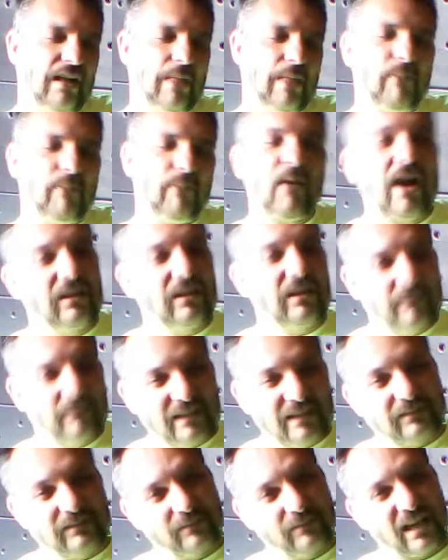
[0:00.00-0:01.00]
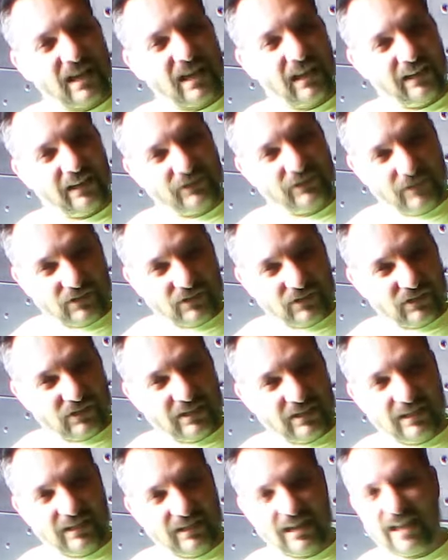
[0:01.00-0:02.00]
The problem is I'm not an
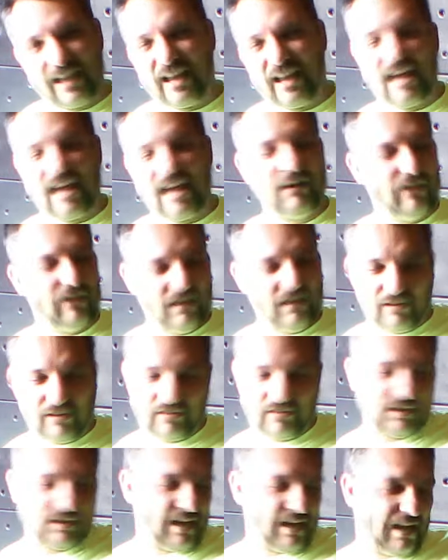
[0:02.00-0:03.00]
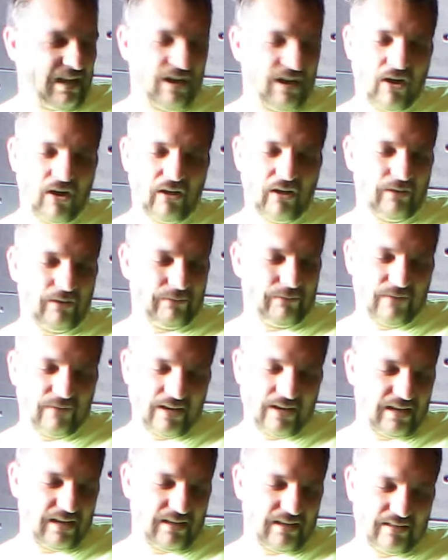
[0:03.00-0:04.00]
electrician and I don't understand all the
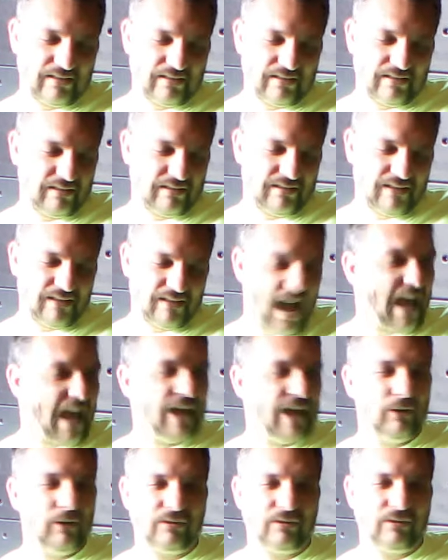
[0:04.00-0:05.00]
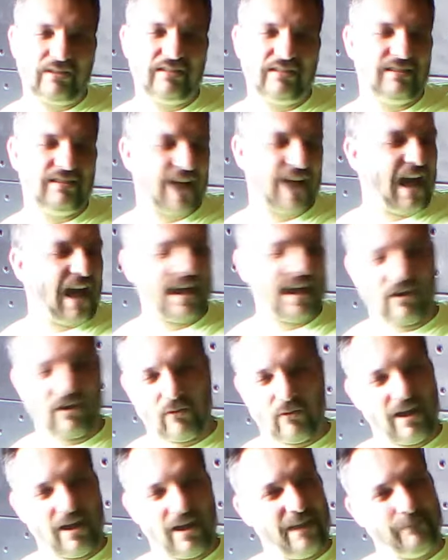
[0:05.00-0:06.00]
freaking diode
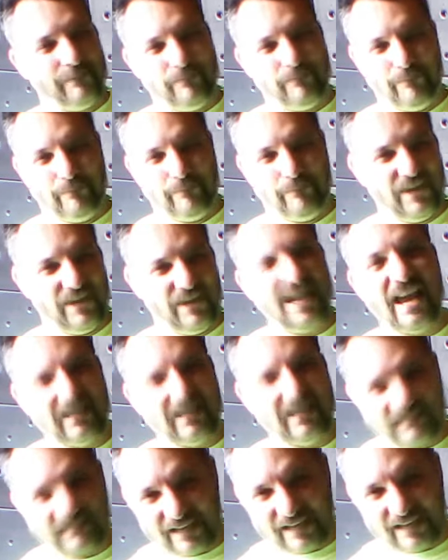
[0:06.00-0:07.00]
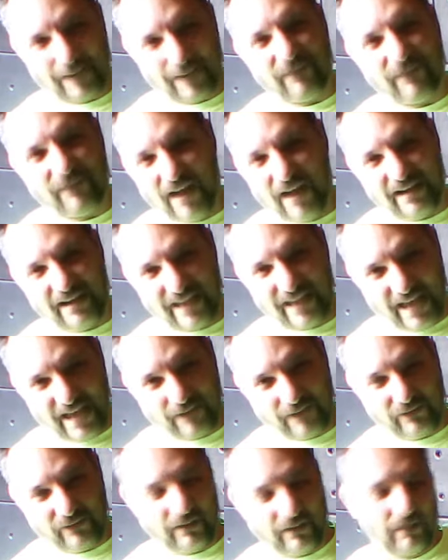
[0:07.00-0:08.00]
diagram BS that I'm finding
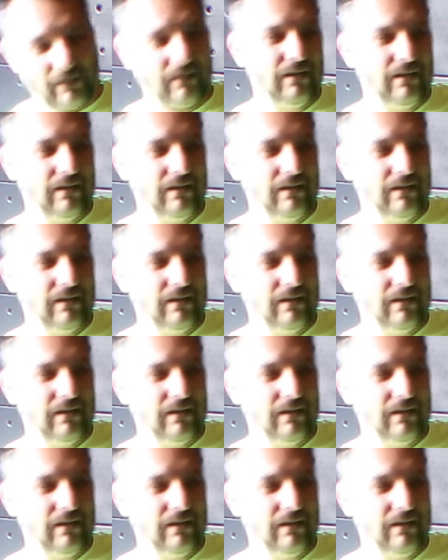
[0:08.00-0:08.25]
out there.